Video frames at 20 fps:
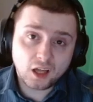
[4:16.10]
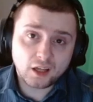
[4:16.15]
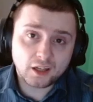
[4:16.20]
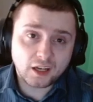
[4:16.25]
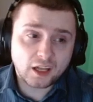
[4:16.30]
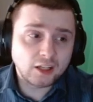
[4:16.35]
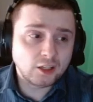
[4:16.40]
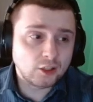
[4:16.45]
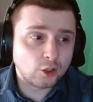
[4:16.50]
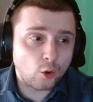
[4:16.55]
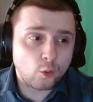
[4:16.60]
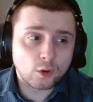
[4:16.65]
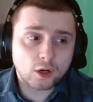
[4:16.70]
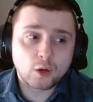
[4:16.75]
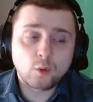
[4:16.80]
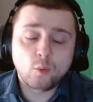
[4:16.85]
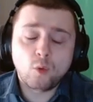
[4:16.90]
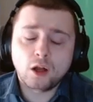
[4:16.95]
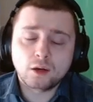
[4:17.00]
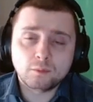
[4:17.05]
and I know what
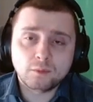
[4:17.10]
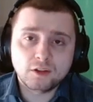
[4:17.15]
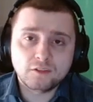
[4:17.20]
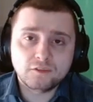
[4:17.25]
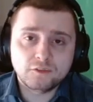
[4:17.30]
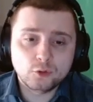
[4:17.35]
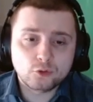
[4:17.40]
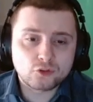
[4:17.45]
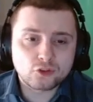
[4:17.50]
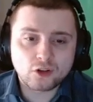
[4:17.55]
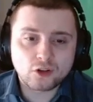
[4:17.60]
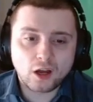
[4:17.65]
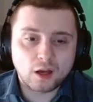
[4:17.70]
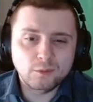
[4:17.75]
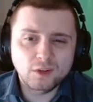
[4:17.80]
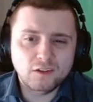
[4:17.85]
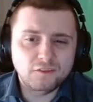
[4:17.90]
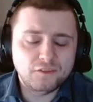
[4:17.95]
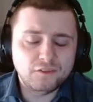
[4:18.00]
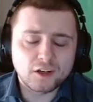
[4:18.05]
I want in my future,
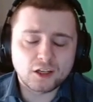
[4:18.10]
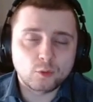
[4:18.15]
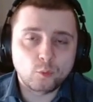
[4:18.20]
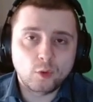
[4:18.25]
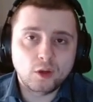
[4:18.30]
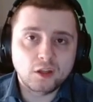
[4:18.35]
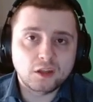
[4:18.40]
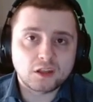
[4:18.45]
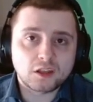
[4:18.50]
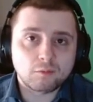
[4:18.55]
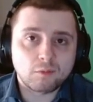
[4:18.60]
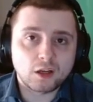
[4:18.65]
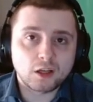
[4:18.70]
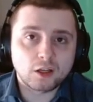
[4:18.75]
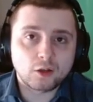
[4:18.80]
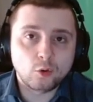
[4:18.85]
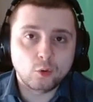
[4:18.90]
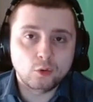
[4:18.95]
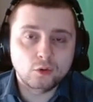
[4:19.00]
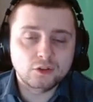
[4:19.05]
I'm not fucking wasting my
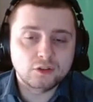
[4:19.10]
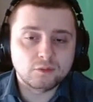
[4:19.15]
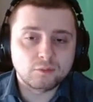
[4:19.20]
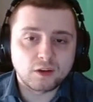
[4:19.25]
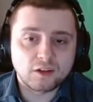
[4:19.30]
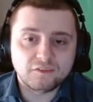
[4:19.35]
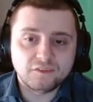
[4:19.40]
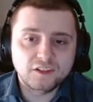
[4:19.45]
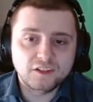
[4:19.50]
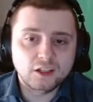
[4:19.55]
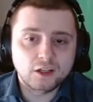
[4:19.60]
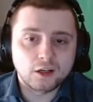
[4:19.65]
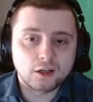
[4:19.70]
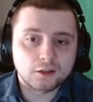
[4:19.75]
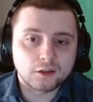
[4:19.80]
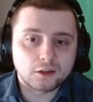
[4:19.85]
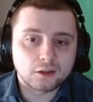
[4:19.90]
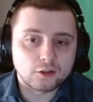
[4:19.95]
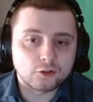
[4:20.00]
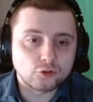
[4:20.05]
gold and my
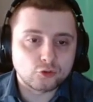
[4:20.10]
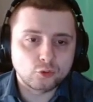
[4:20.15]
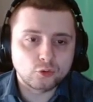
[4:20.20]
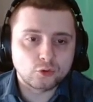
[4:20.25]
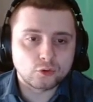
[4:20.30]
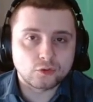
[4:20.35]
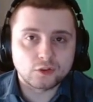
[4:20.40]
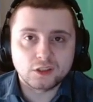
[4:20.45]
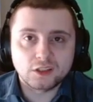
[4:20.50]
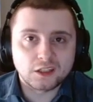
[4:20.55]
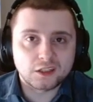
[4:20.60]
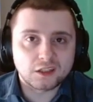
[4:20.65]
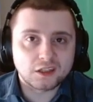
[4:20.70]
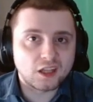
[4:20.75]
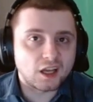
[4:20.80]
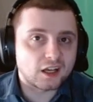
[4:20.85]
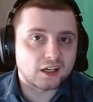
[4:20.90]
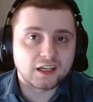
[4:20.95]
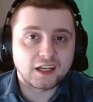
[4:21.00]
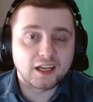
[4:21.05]
Fions on jewelry that's
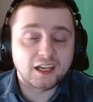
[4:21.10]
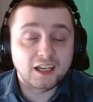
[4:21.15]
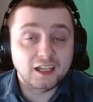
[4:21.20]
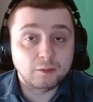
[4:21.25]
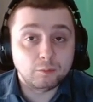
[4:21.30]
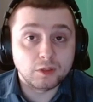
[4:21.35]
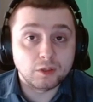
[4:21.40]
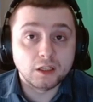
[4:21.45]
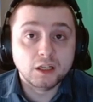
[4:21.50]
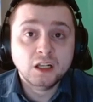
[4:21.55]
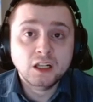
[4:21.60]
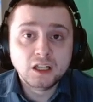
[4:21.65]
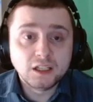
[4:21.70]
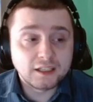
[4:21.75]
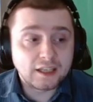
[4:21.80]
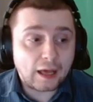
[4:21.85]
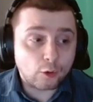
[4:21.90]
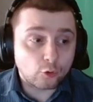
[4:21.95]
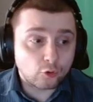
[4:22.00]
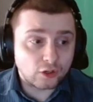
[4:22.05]
not going to aid me.
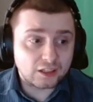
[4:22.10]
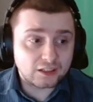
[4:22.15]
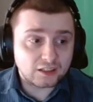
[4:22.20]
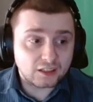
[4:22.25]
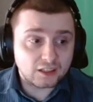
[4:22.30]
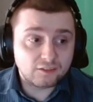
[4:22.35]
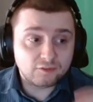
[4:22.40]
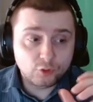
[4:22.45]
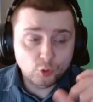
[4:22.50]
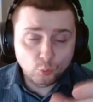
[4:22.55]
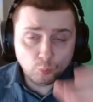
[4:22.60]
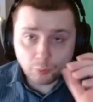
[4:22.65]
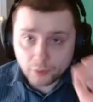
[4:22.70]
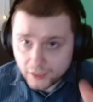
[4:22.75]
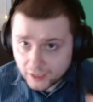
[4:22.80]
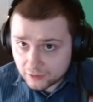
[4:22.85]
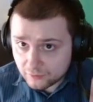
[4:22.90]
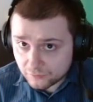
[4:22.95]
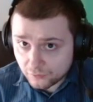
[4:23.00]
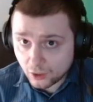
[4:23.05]
Now, granted, if you
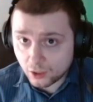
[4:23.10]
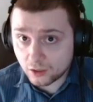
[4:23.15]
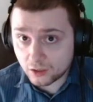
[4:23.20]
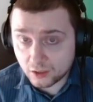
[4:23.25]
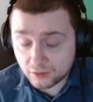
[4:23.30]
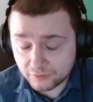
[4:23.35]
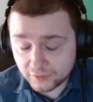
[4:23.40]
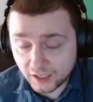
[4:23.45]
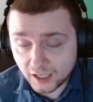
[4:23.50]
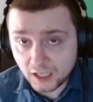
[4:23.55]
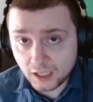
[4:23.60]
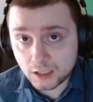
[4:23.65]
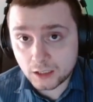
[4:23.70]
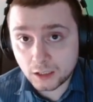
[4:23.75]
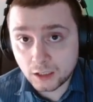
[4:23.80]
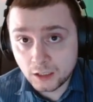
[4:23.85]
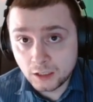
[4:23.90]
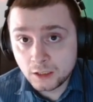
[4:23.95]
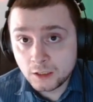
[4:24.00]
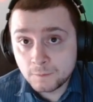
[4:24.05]
plan far enough ahead
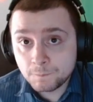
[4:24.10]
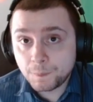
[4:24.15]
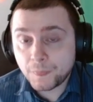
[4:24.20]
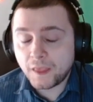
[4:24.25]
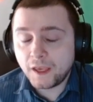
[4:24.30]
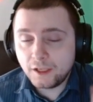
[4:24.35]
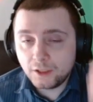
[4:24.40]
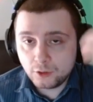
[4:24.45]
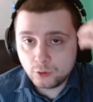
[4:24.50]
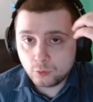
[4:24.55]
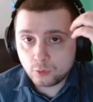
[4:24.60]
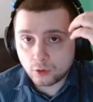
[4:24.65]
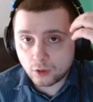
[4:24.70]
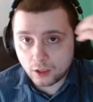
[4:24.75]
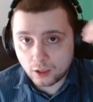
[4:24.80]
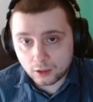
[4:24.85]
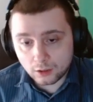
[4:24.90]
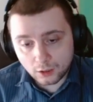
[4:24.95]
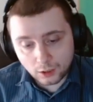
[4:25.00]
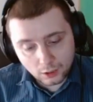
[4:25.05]
and you
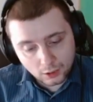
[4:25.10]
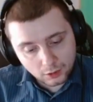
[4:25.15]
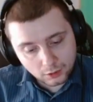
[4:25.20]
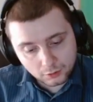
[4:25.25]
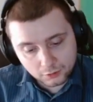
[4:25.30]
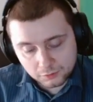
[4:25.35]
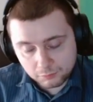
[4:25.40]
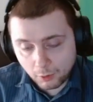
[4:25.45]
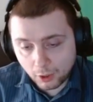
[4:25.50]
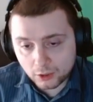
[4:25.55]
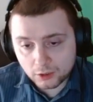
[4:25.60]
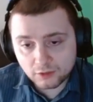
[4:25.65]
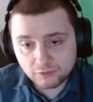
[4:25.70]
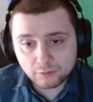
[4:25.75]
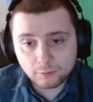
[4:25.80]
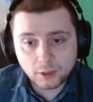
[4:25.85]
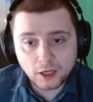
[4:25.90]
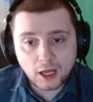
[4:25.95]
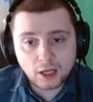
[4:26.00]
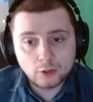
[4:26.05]
are smart enough
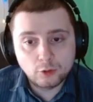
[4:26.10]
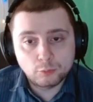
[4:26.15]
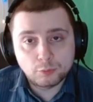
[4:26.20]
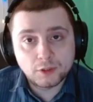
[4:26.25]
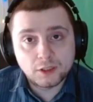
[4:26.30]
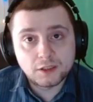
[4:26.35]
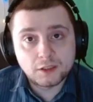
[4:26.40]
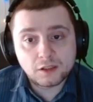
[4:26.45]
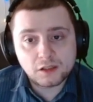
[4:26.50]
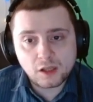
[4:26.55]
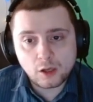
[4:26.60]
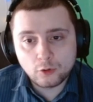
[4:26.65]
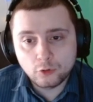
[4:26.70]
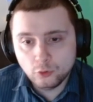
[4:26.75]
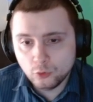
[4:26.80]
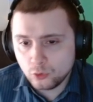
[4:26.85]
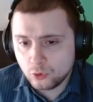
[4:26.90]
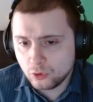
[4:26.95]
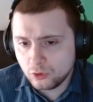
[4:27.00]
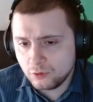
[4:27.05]
about how you plan this out,
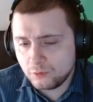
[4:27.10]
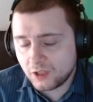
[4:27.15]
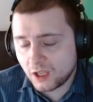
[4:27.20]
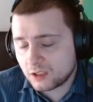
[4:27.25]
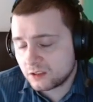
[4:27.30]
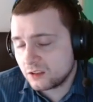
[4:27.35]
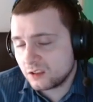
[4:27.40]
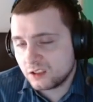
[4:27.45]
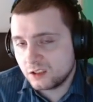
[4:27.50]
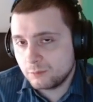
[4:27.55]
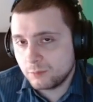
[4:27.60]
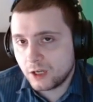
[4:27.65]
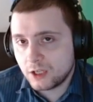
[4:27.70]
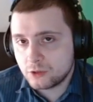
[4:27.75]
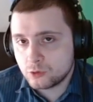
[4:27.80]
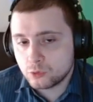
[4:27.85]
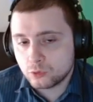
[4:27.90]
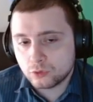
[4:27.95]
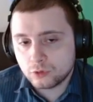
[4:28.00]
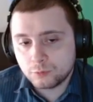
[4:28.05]
you could technically buy
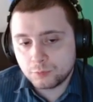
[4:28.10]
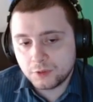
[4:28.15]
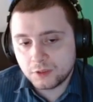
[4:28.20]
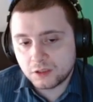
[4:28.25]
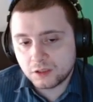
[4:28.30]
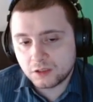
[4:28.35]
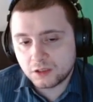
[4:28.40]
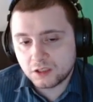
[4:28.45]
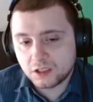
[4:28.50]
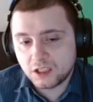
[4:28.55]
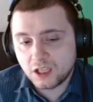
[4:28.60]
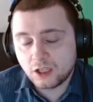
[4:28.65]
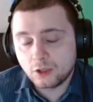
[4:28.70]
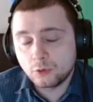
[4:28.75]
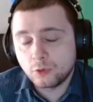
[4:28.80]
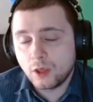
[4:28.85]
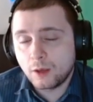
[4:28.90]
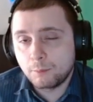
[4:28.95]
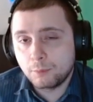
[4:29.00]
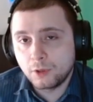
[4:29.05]
jewelry pieces to get
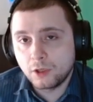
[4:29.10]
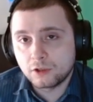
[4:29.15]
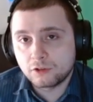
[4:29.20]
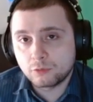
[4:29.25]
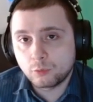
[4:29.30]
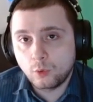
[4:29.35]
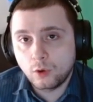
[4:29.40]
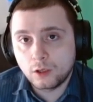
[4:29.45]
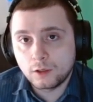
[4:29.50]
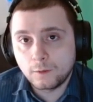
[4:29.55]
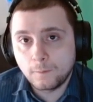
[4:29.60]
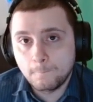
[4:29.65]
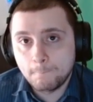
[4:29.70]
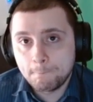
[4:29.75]
you that +1,